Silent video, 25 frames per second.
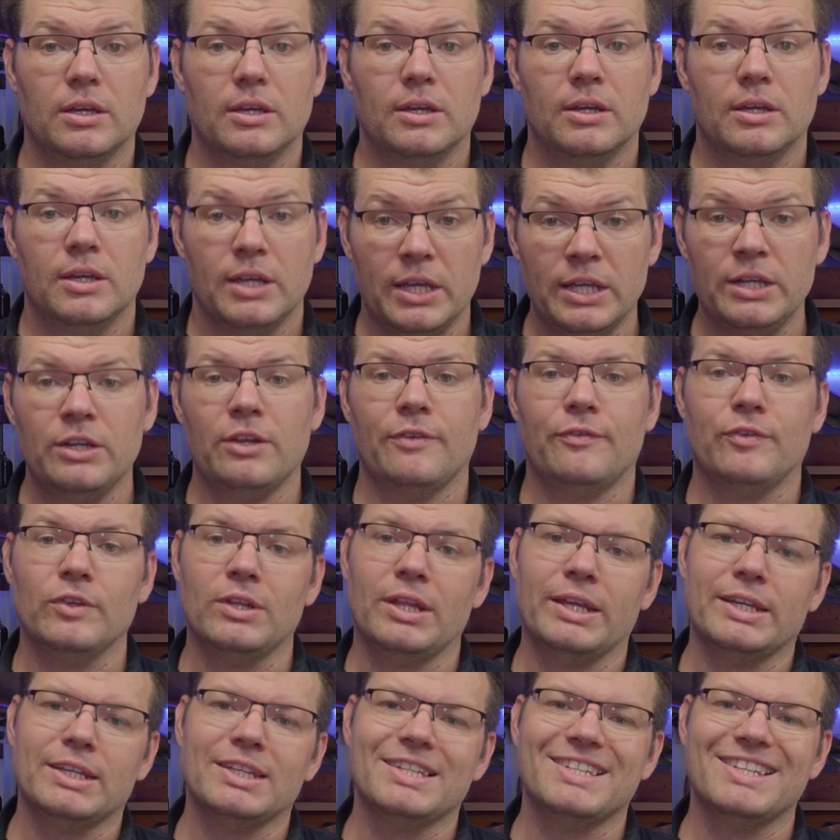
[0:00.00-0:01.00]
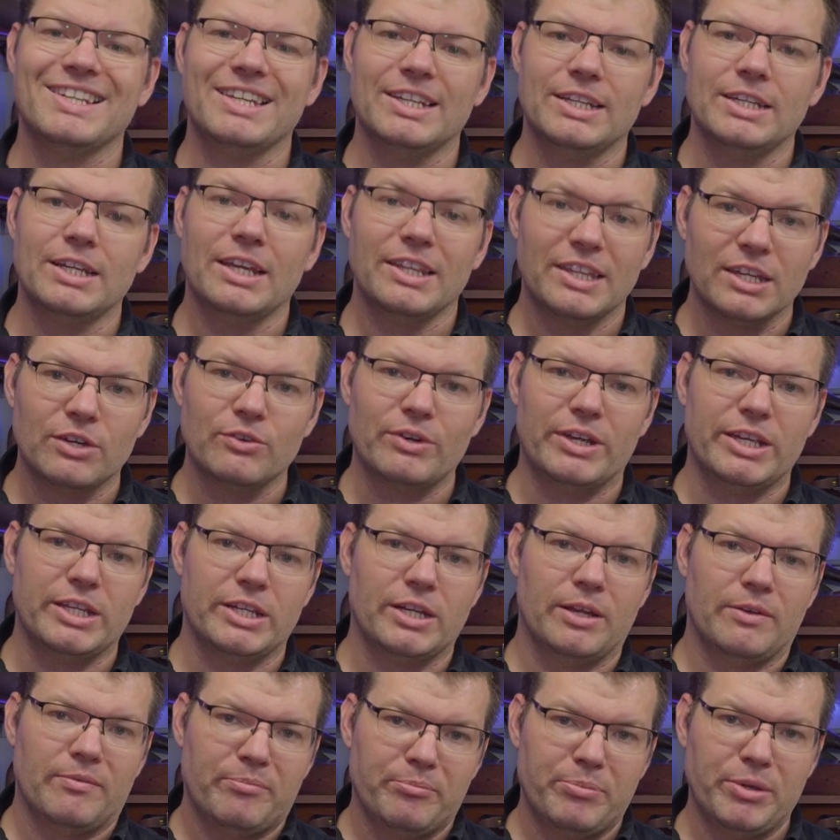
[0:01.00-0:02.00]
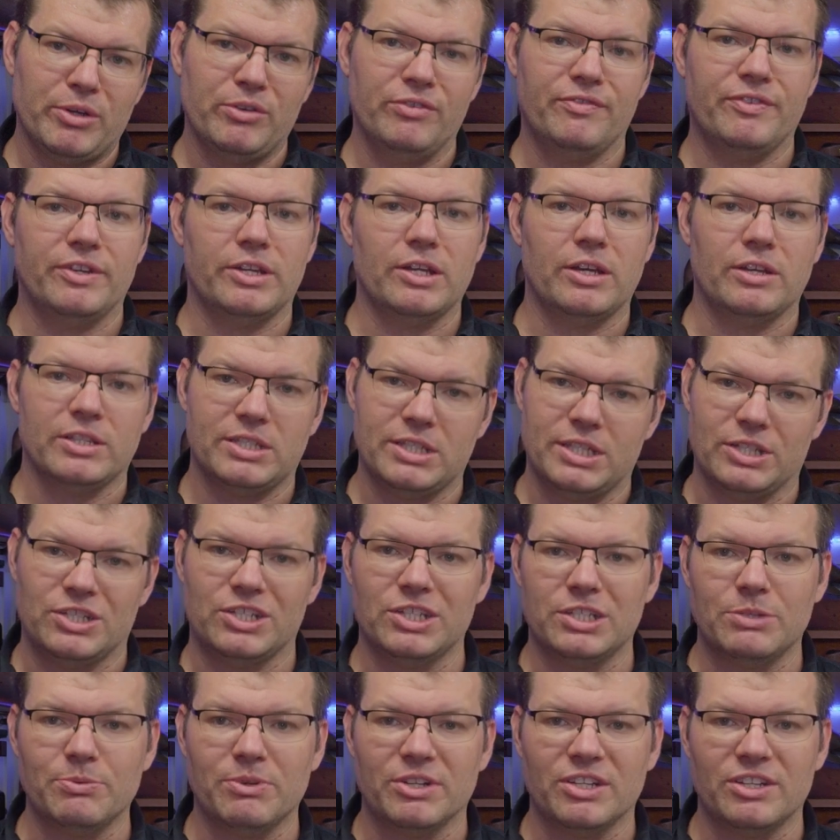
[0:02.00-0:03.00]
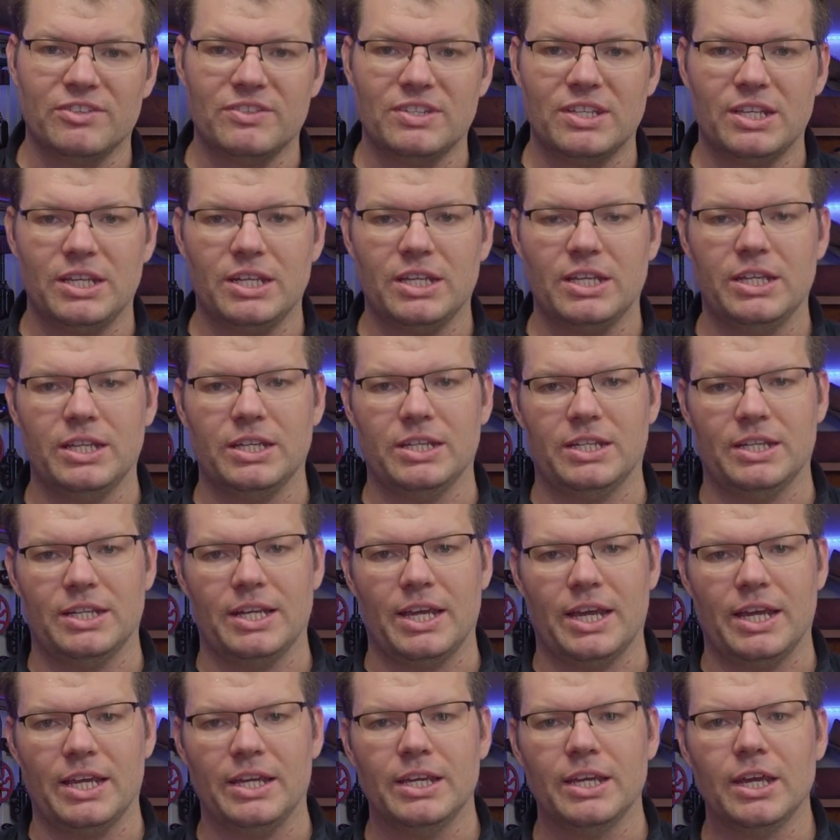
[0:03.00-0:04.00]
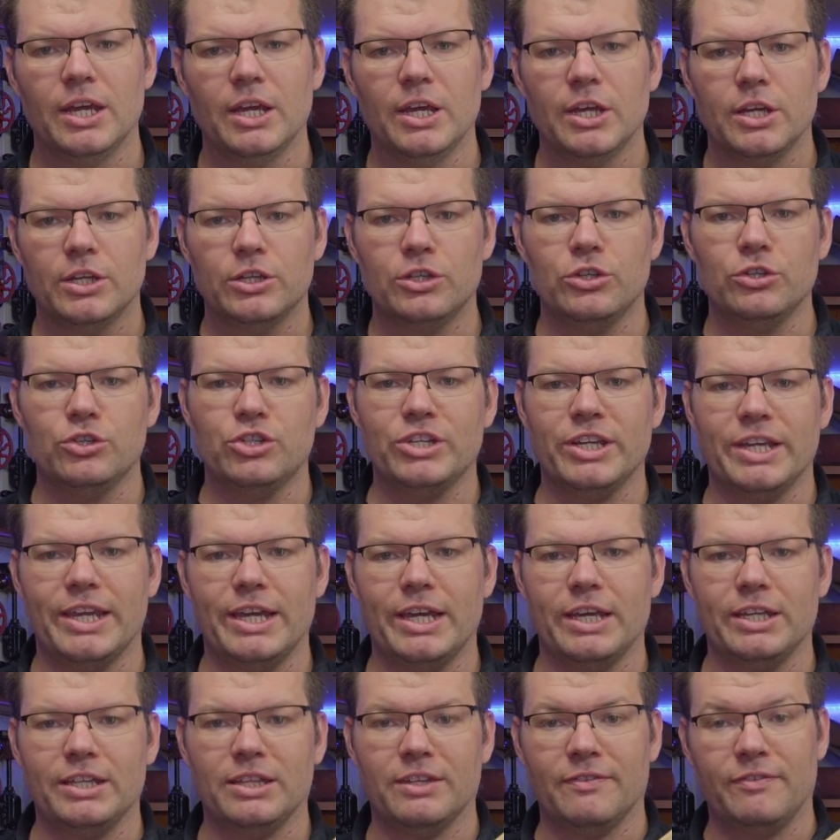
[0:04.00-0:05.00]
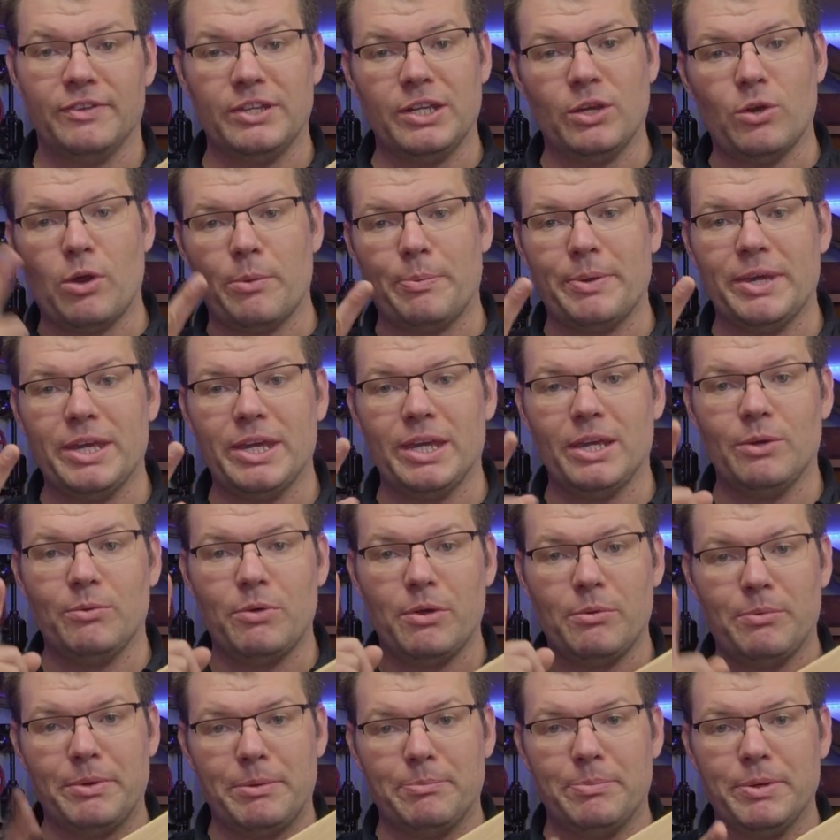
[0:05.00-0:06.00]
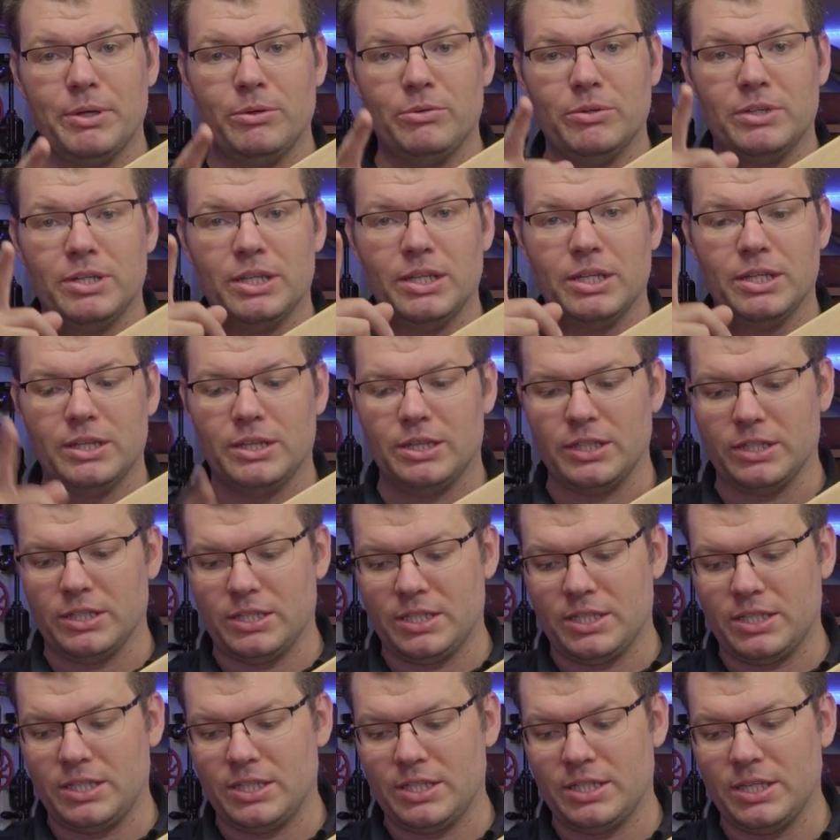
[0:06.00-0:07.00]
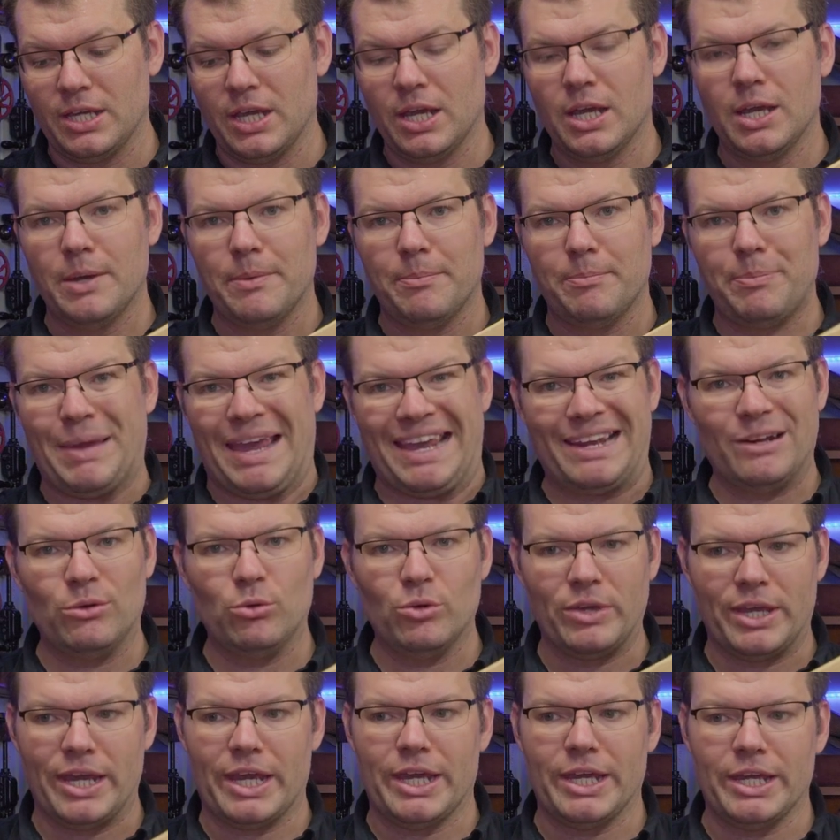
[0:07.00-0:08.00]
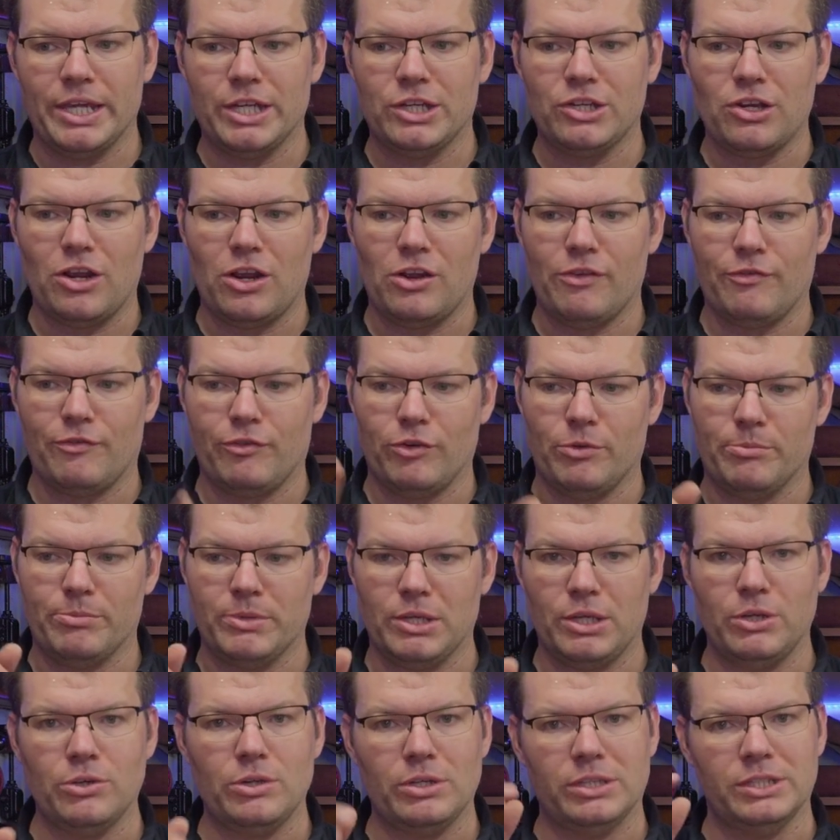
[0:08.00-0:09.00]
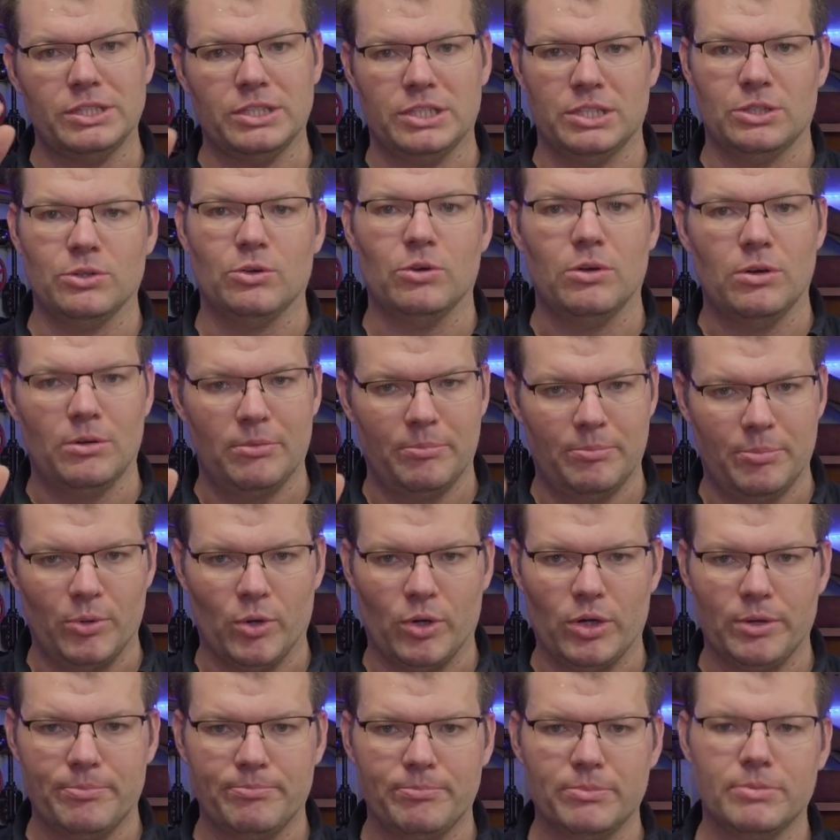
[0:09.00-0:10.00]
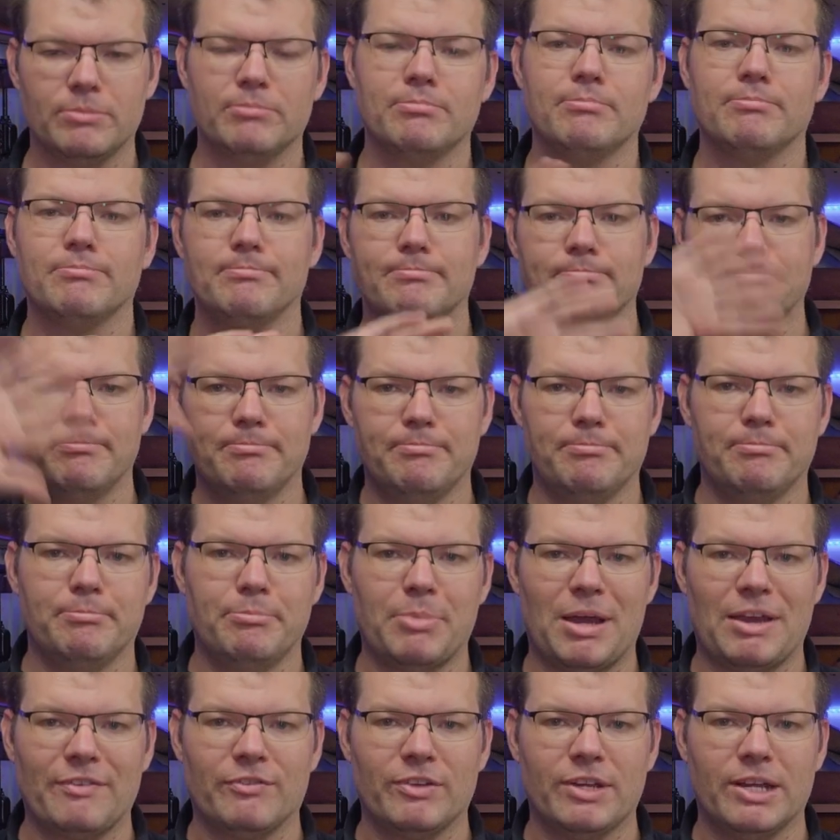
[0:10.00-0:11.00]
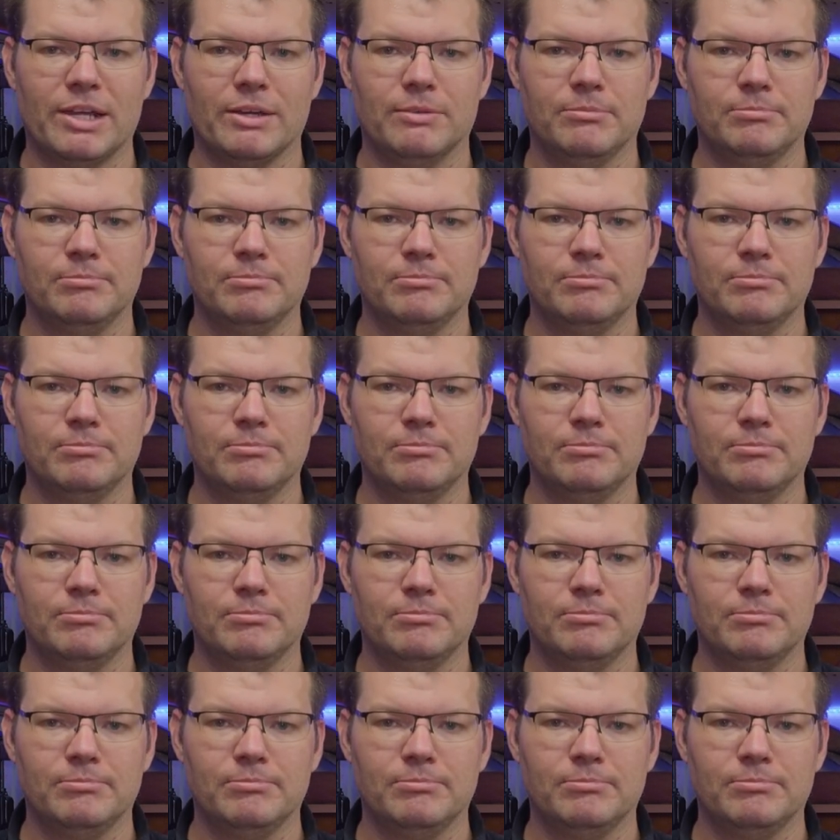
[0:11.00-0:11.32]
And if you'd like to see another great build video such as one you've seen here today, do check out the video up here where we build this panel gauge from the Euclid's Door book. Bye for now.